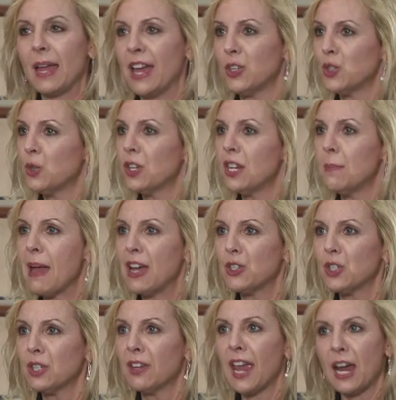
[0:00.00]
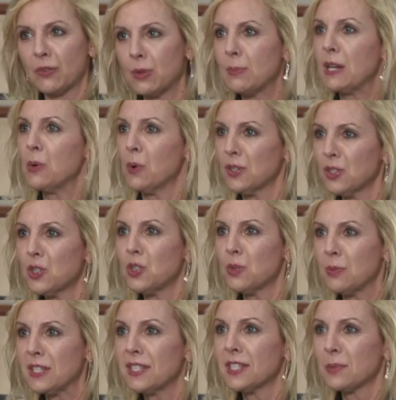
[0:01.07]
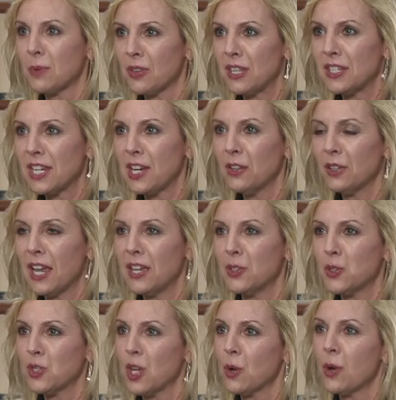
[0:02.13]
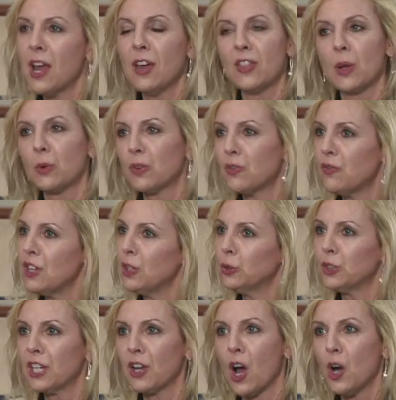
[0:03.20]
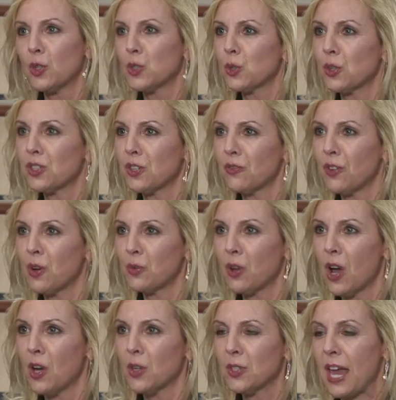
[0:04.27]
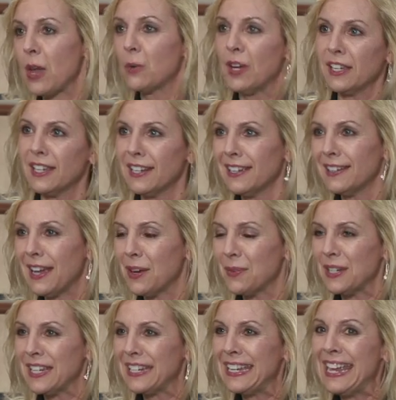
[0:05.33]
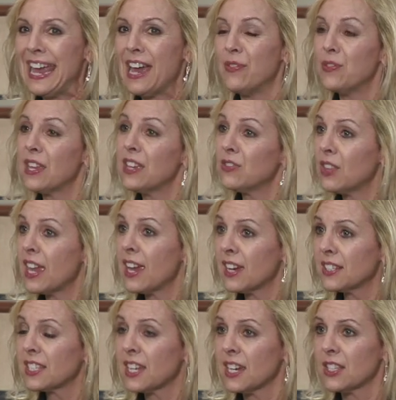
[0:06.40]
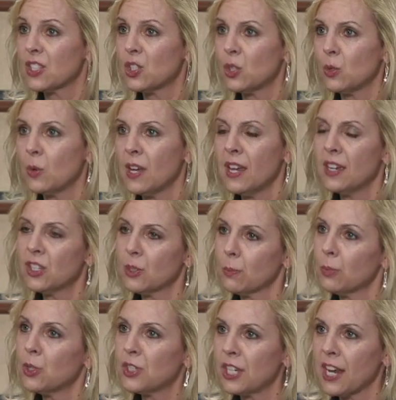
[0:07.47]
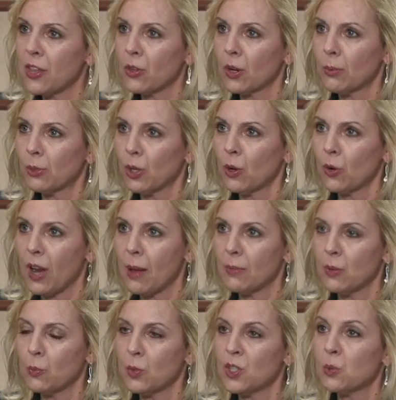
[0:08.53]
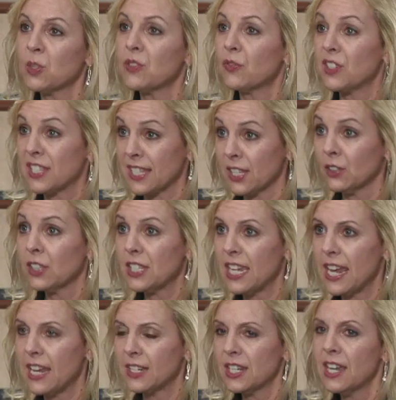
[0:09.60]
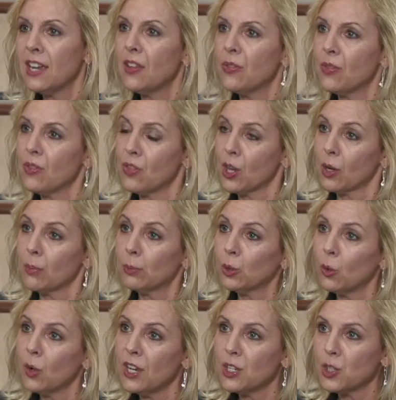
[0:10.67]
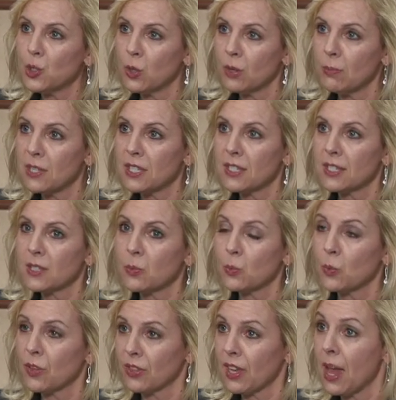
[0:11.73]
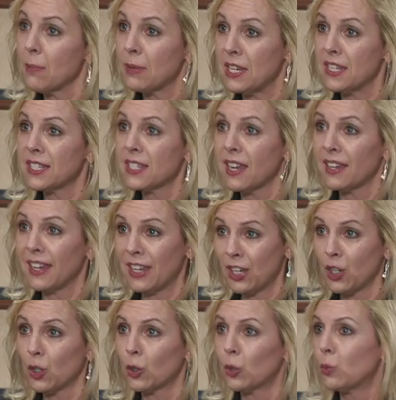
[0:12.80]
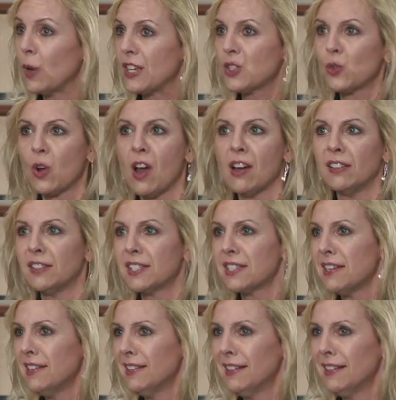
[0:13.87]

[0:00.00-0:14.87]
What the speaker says: As you can imagine, everybody wants to do business with Intel, and so they were fielding all sorts of phone calls. How do I get in? How do I get in? And they asked us to put together a program which would facilitate their employees doing business with companies here, restaurants,